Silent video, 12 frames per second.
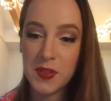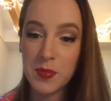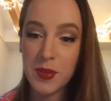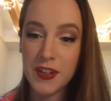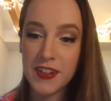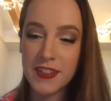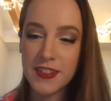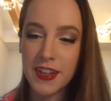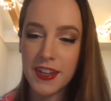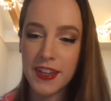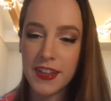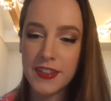explain in a
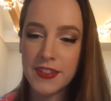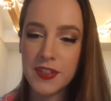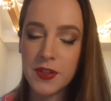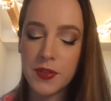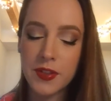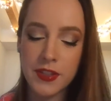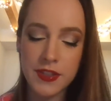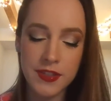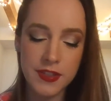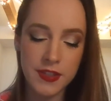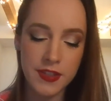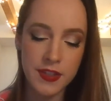second. So
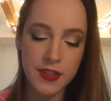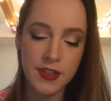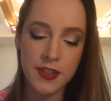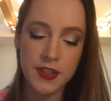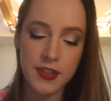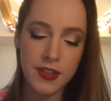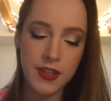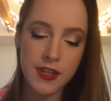the